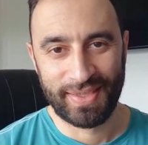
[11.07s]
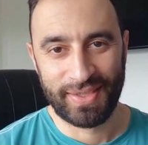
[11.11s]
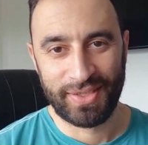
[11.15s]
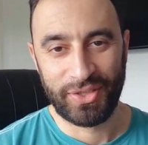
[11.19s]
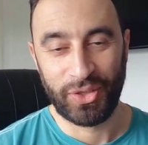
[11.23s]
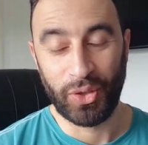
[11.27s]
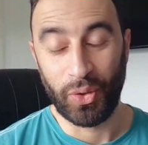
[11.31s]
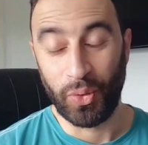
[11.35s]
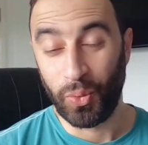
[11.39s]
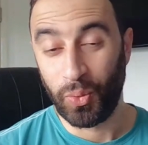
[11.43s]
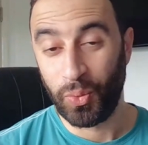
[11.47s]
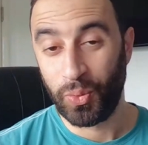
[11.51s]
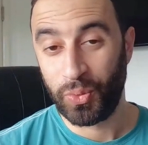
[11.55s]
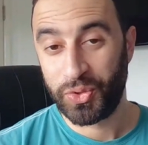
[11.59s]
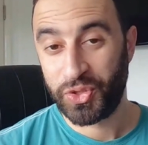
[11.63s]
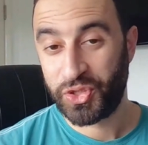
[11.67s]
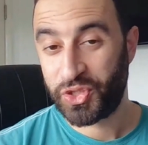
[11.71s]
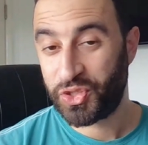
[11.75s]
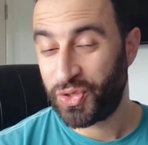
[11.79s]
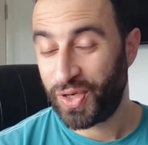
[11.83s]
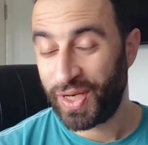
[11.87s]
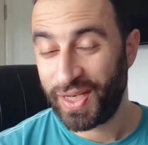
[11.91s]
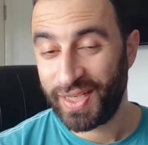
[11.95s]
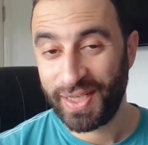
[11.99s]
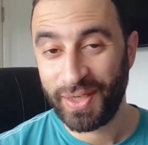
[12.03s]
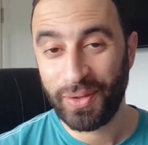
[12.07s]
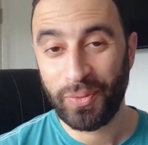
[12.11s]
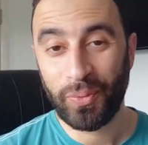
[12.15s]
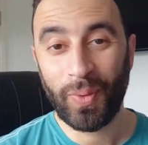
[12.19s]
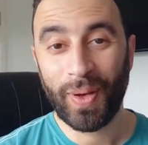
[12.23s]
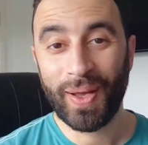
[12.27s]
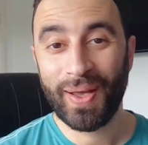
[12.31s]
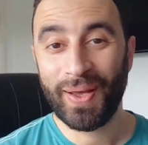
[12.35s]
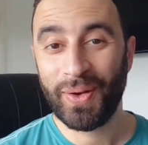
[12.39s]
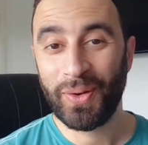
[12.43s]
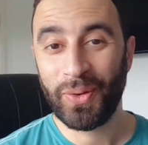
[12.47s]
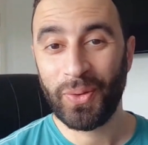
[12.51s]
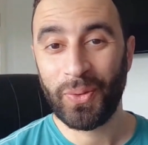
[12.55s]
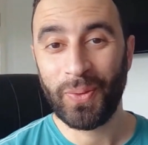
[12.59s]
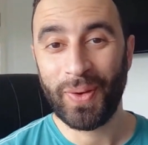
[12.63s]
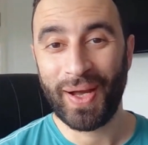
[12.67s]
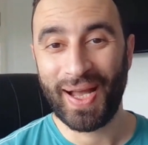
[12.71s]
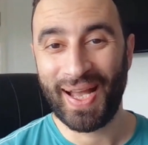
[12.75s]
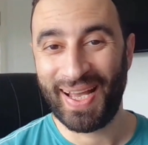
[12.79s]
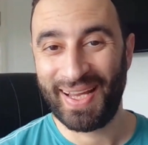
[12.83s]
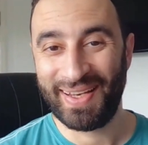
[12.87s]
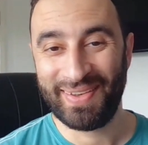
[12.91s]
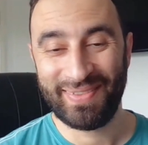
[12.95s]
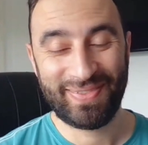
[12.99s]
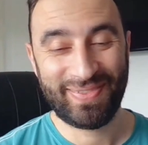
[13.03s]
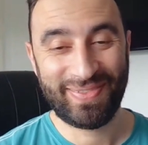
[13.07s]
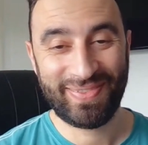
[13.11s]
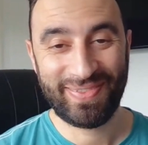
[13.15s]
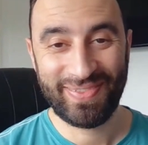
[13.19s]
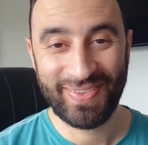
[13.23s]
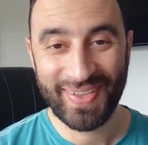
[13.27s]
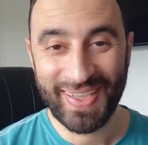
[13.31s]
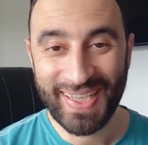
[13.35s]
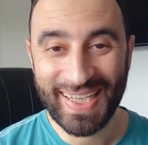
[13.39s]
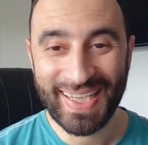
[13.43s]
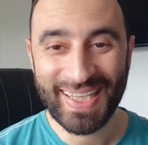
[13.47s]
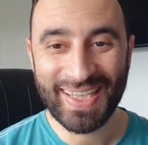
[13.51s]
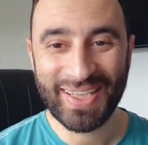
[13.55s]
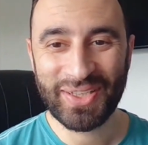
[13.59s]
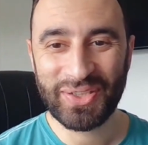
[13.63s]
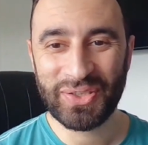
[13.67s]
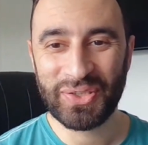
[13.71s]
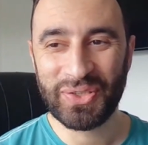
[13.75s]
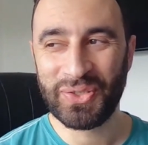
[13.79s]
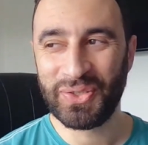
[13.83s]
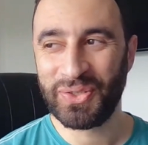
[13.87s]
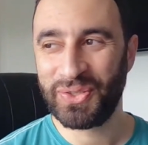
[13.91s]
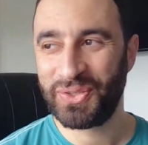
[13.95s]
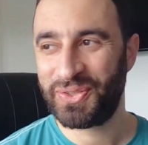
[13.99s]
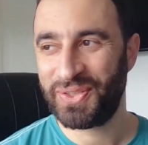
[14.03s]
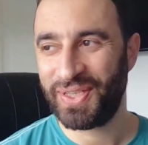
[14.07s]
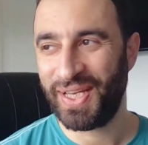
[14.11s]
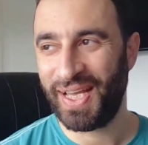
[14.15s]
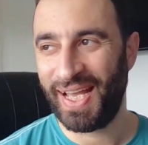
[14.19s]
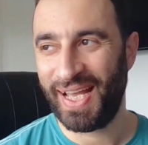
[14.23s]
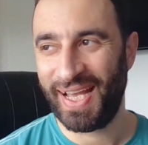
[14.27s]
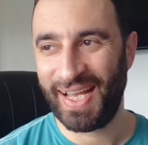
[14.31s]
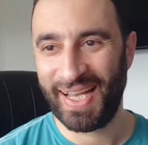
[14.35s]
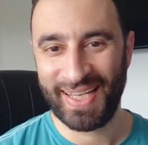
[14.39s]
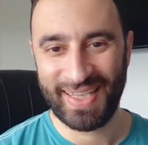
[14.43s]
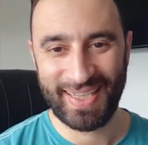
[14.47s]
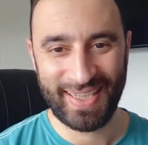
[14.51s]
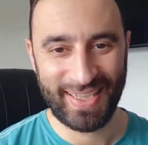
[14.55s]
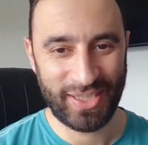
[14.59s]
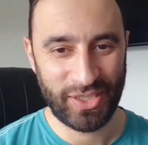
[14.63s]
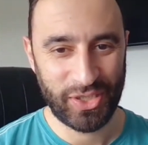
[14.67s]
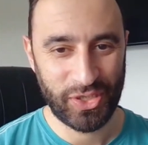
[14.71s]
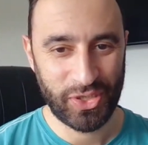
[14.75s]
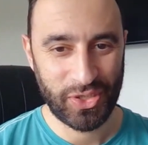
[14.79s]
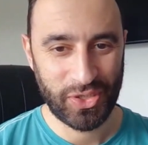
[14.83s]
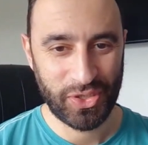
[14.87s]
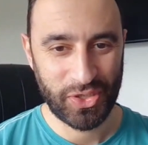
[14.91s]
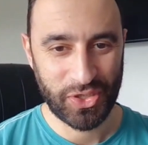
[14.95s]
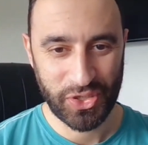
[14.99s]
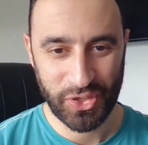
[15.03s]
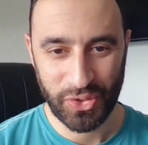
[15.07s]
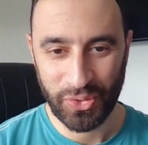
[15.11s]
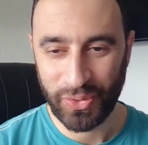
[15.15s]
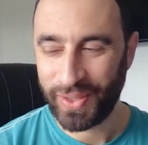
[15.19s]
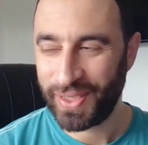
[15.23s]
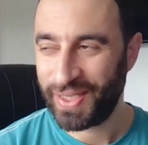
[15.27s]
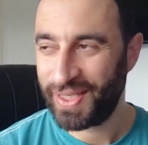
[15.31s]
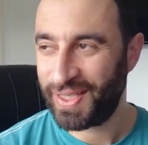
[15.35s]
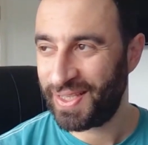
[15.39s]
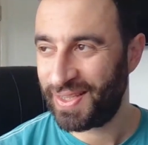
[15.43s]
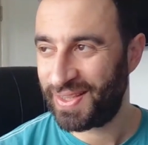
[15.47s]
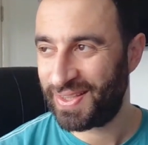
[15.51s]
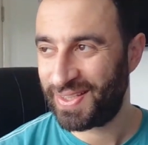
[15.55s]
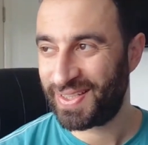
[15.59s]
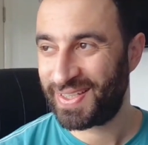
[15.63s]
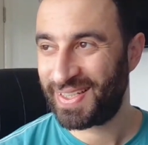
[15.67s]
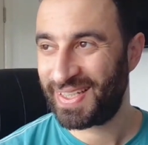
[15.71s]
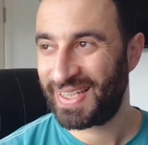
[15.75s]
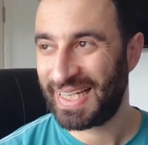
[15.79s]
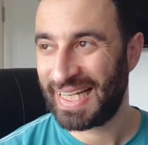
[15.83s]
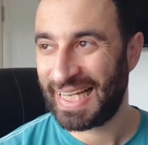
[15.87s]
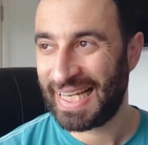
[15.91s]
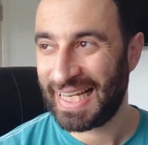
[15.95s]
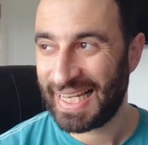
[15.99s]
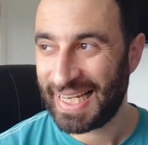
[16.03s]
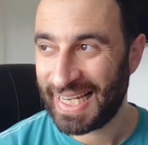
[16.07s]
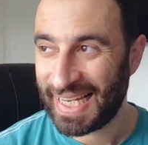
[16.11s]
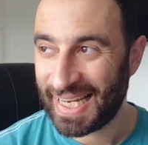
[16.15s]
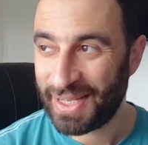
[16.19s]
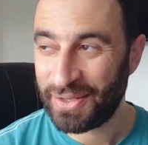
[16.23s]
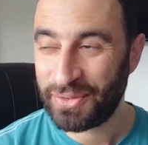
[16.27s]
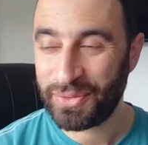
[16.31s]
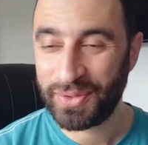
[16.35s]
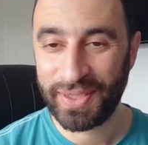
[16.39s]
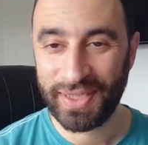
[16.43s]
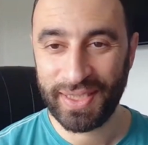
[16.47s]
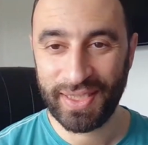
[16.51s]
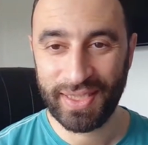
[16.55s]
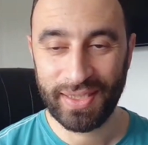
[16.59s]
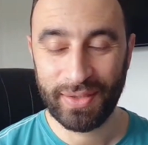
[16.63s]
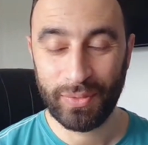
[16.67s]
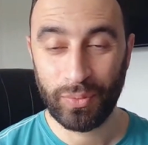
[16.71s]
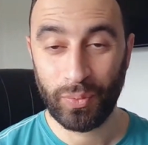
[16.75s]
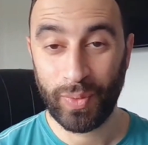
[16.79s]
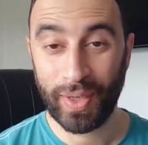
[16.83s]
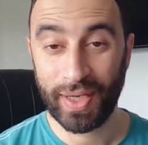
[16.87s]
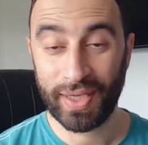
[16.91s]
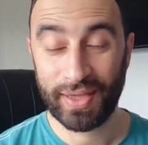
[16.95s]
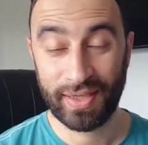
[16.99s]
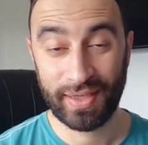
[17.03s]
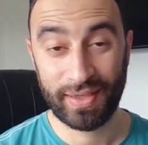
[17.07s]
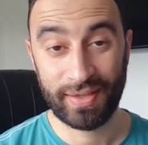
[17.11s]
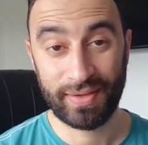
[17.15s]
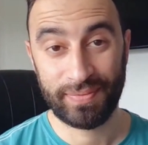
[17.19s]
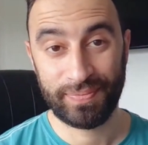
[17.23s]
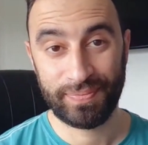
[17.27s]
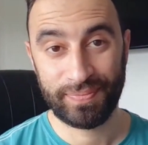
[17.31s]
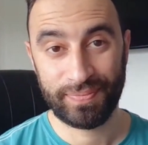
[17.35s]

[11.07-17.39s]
you're all trading well and feeling good and enjoying the cloudy weather.